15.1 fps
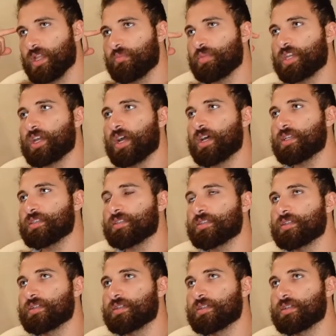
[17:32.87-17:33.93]

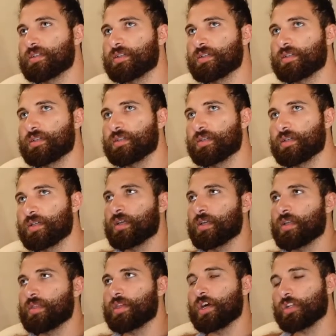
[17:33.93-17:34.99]
because
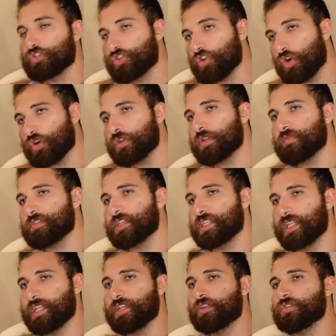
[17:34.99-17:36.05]
the alternative to
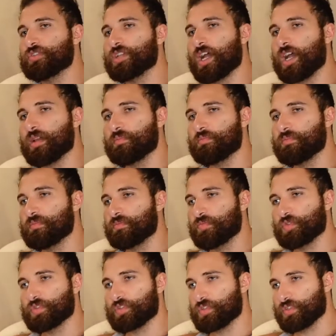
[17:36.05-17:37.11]
linear time,
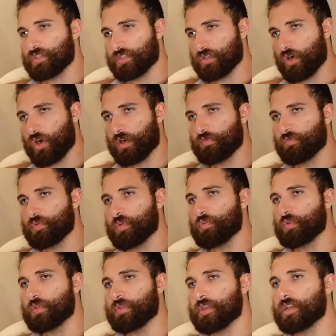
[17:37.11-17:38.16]
which is hard for
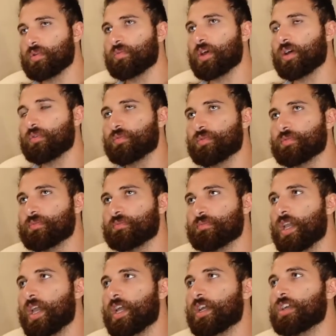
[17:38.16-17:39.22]
people to think about,
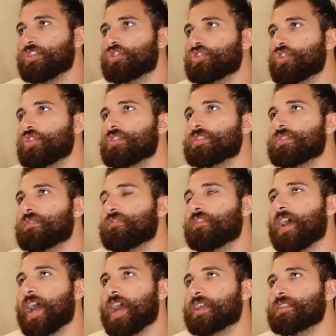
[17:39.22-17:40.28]
concerns the
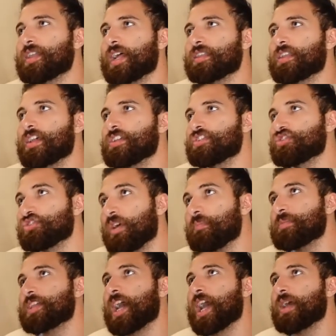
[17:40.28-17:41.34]
fact that
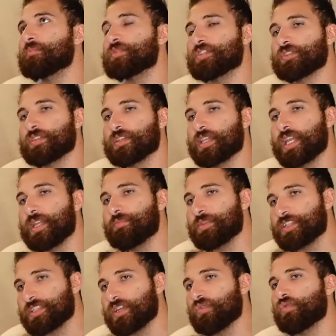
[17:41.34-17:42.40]
sometimes in
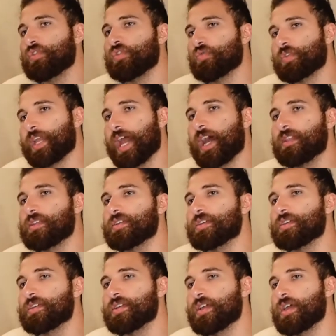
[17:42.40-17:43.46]
material
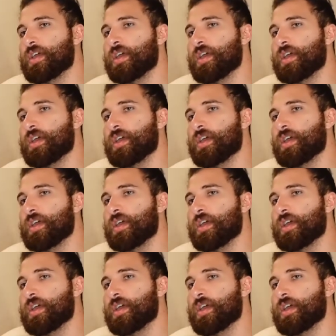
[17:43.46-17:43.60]
reality,